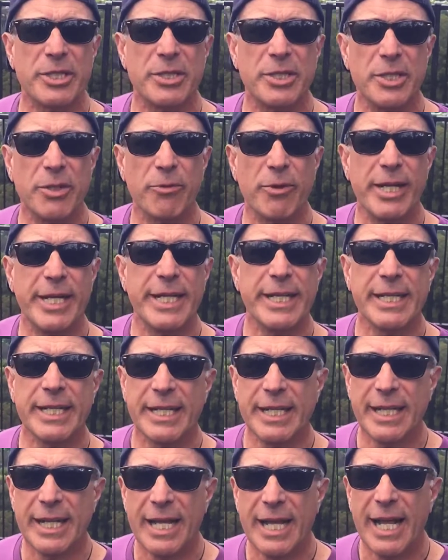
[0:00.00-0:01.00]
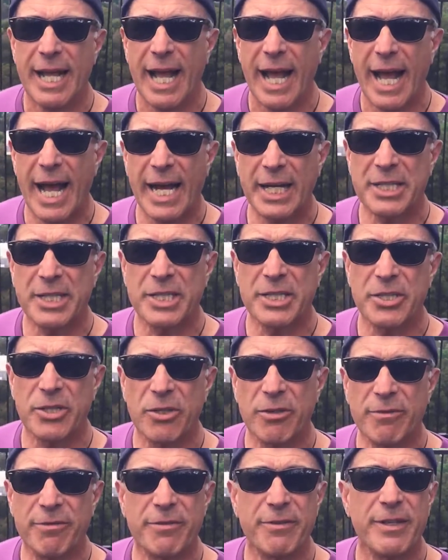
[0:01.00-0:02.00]
to your reading, ask
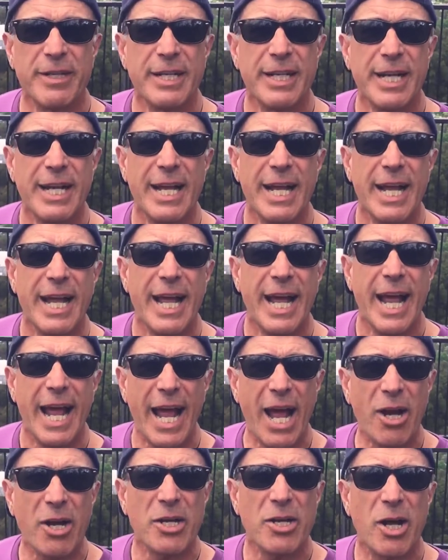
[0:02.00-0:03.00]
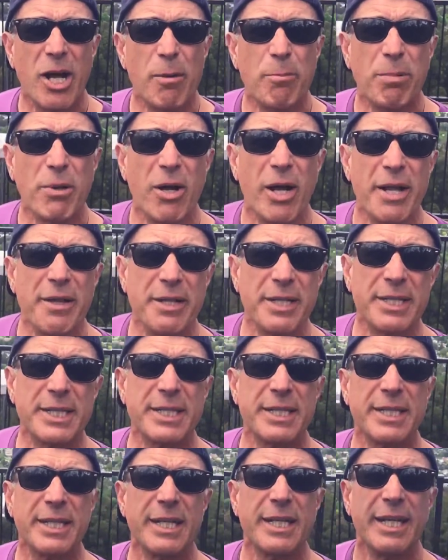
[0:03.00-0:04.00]
yourself, how can I apply
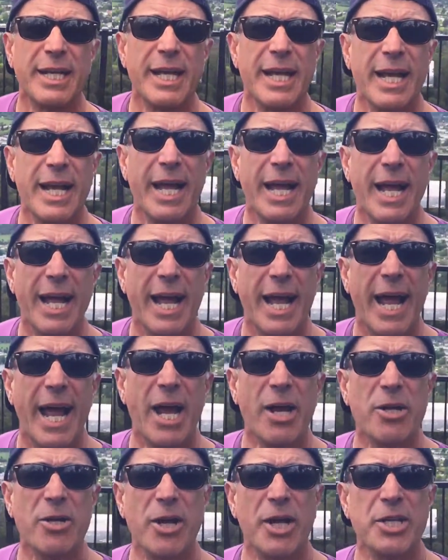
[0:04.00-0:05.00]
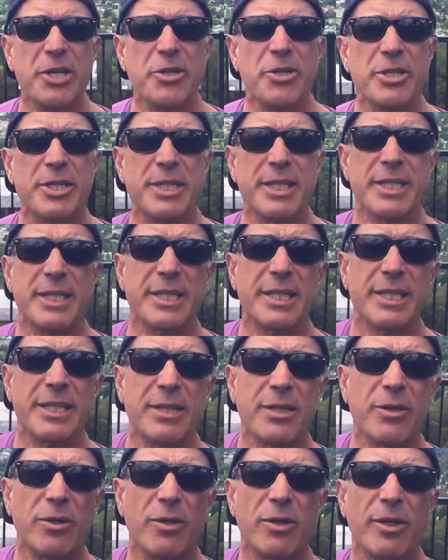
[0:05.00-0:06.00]
this? How can I use this?
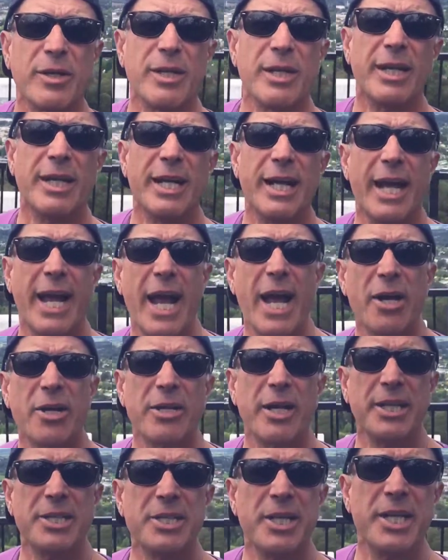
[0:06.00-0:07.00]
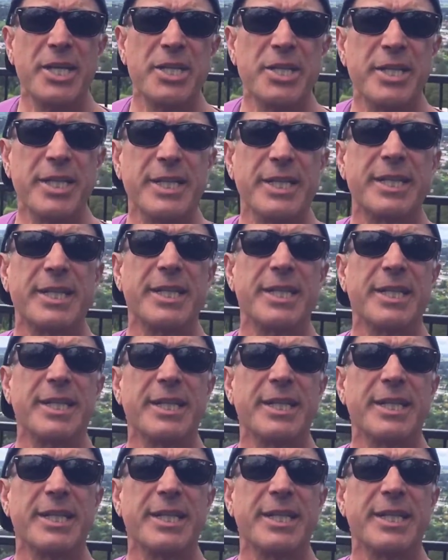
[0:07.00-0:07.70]
How can I teach this?